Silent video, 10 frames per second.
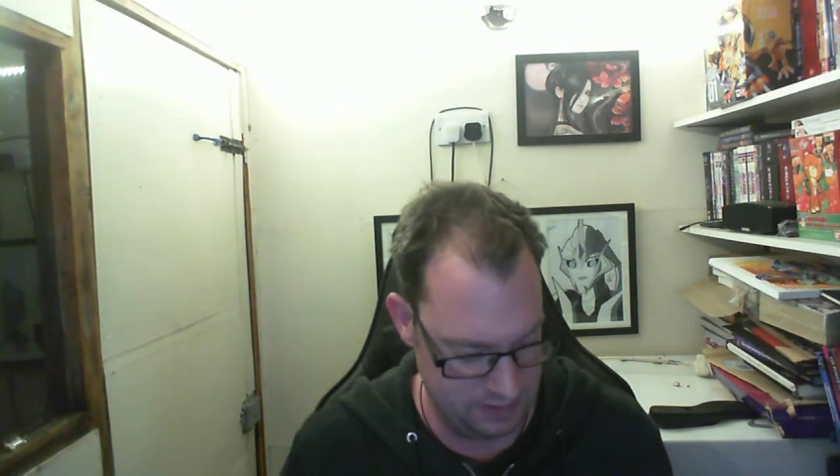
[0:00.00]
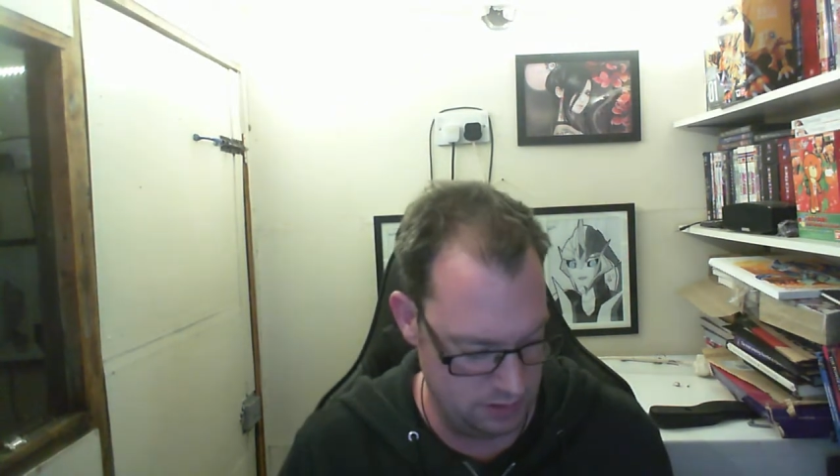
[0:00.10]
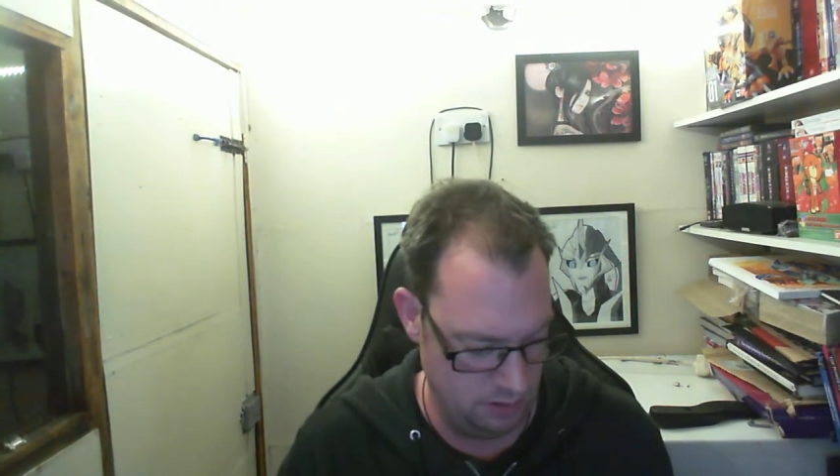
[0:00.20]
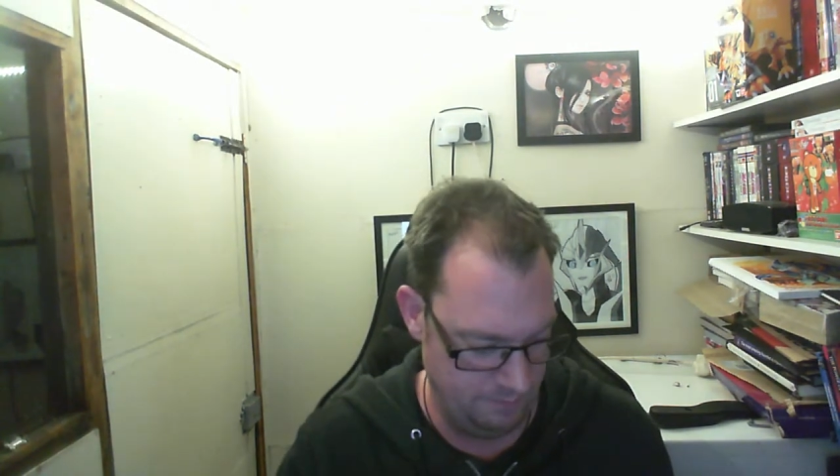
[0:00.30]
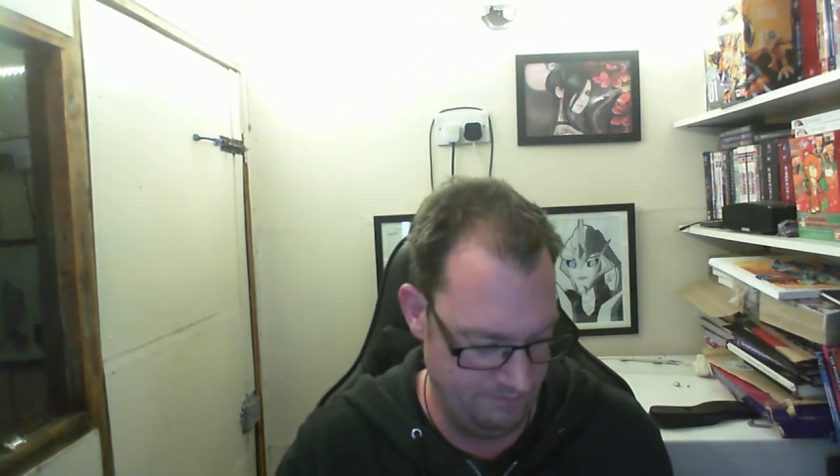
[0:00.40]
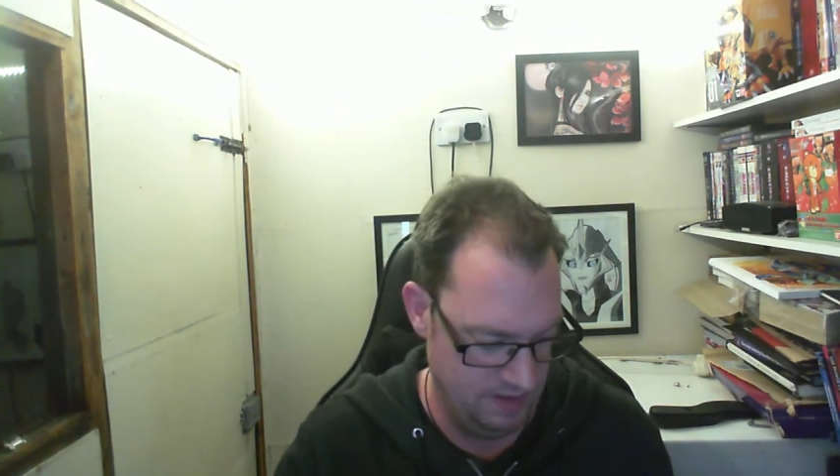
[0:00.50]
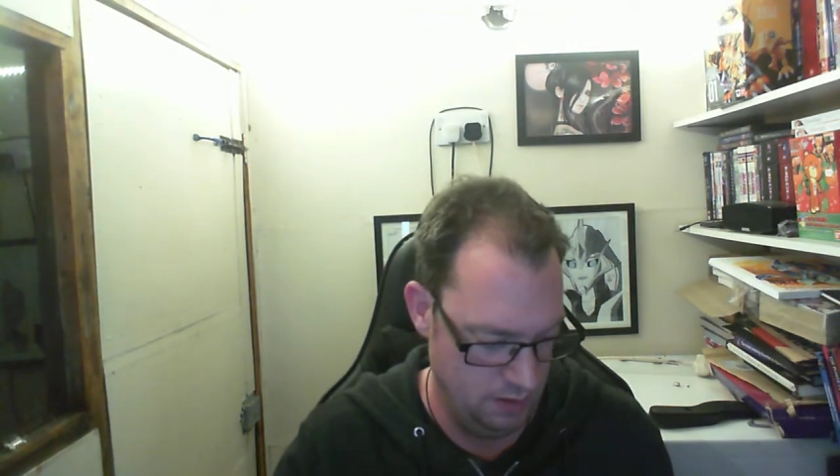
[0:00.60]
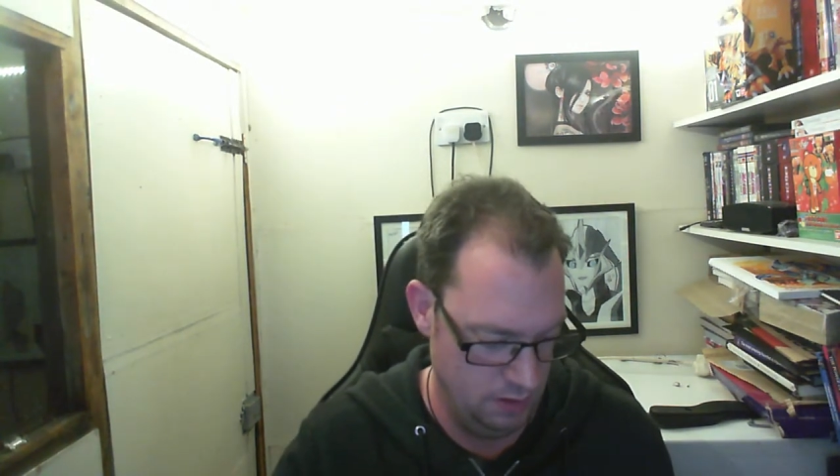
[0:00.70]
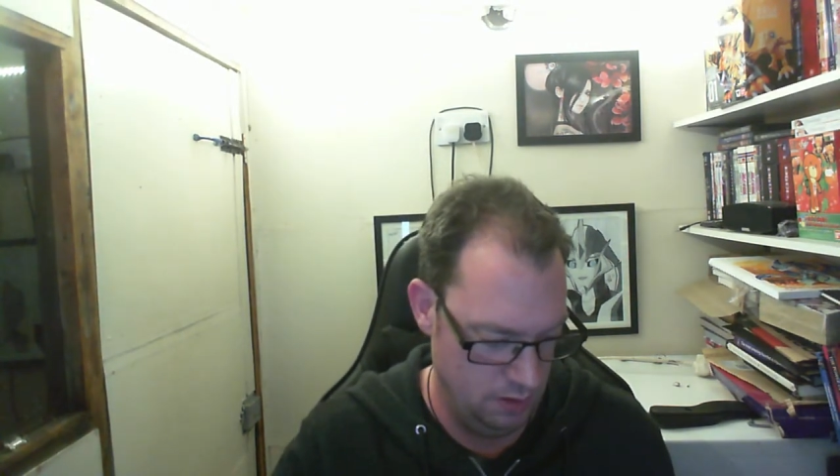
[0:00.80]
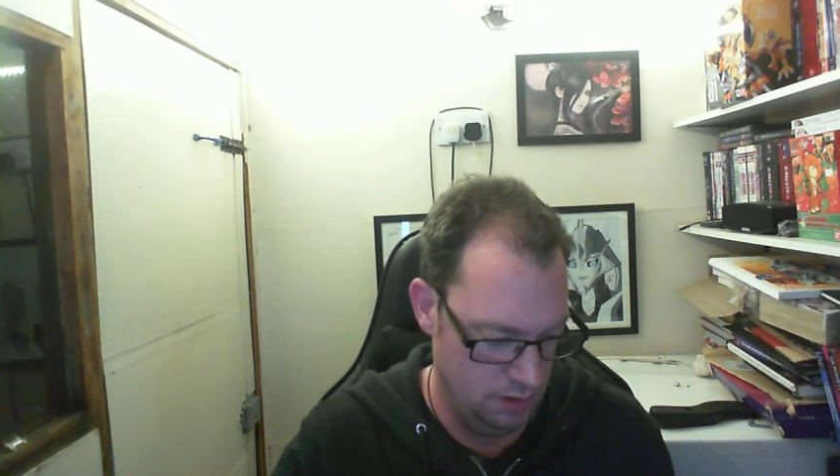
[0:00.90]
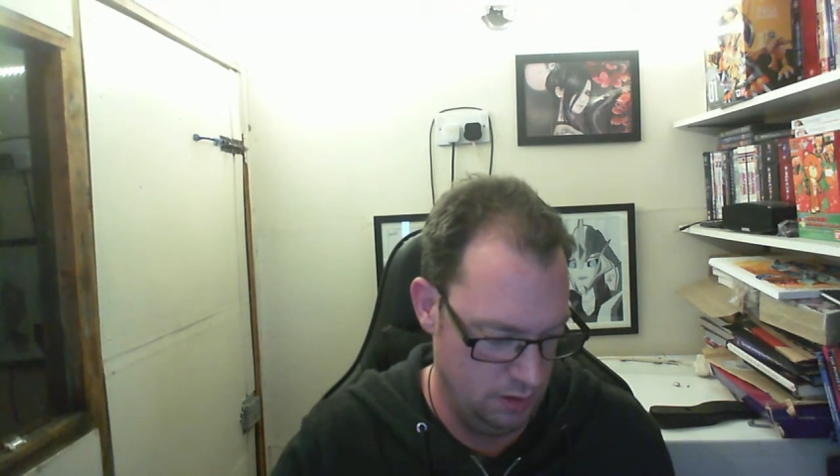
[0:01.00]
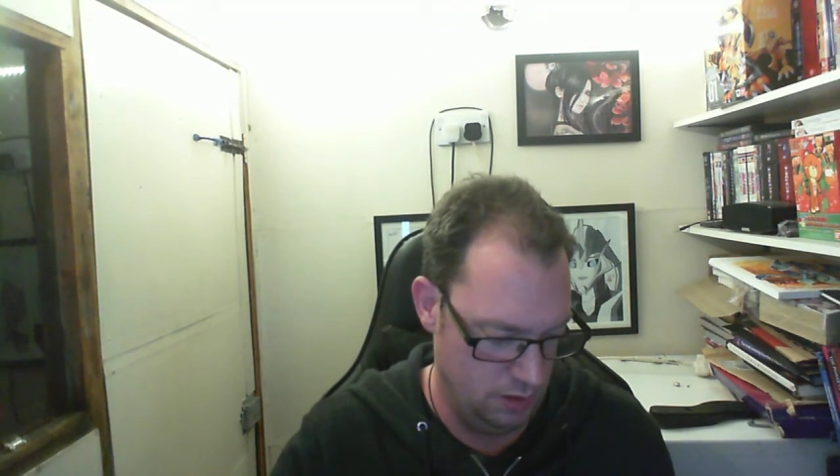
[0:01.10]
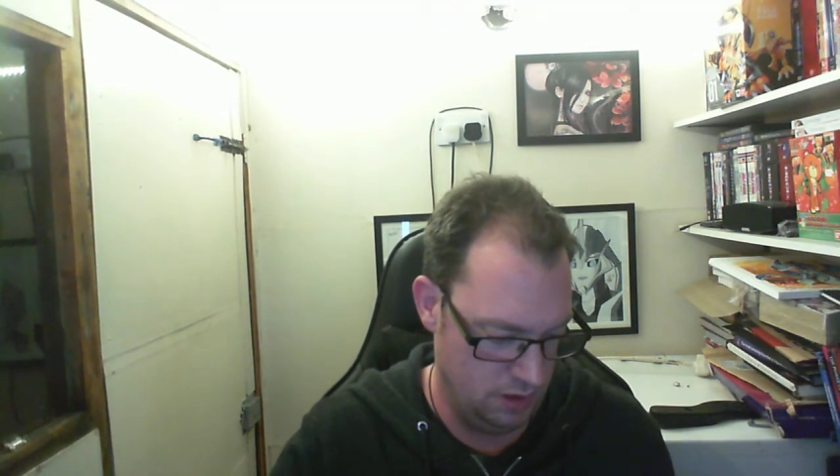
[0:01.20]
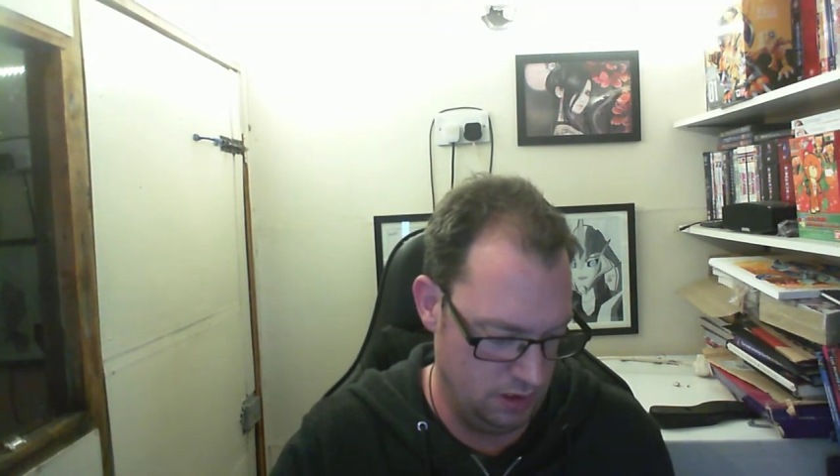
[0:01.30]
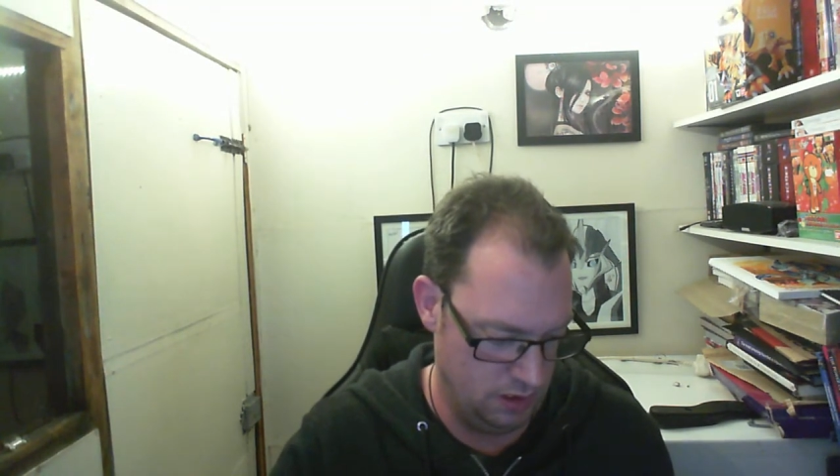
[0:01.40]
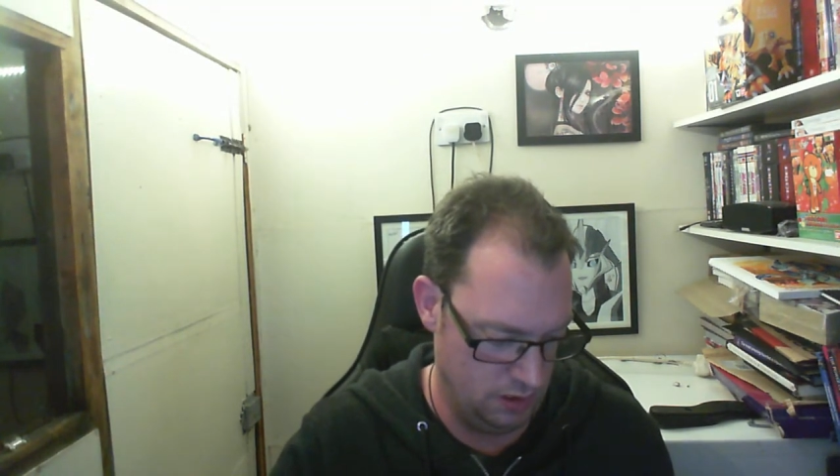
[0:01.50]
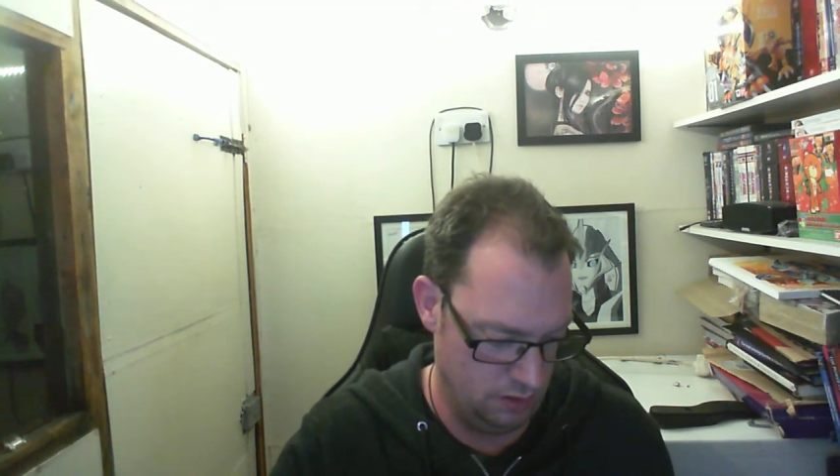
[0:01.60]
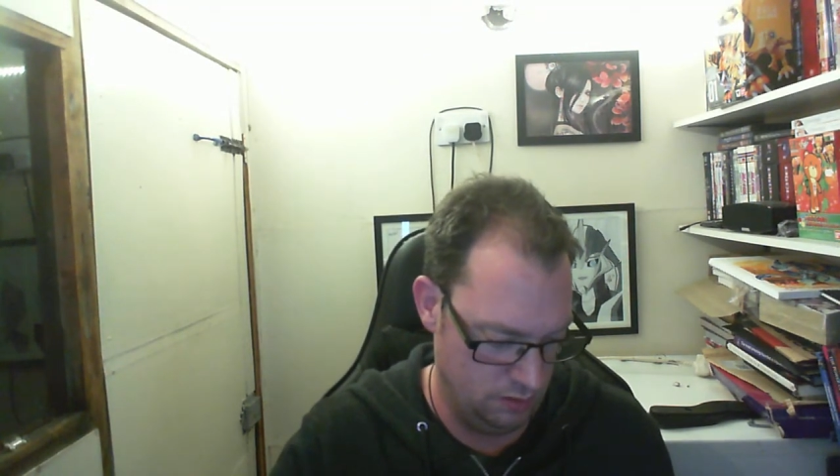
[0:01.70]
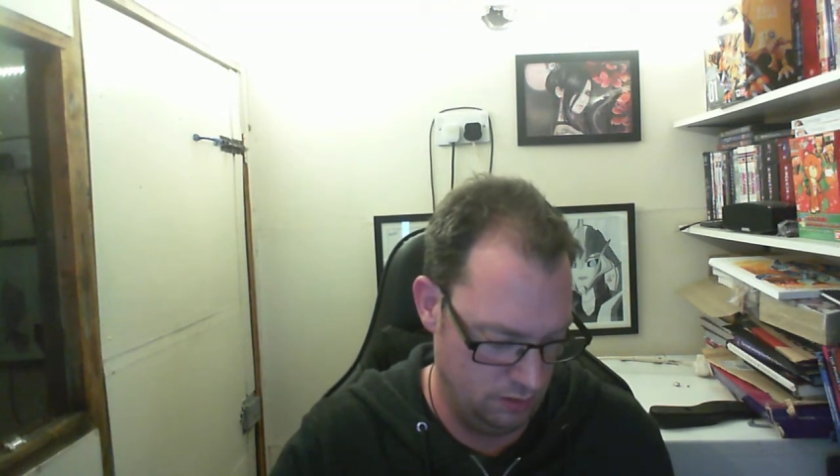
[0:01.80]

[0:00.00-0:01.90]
so you know.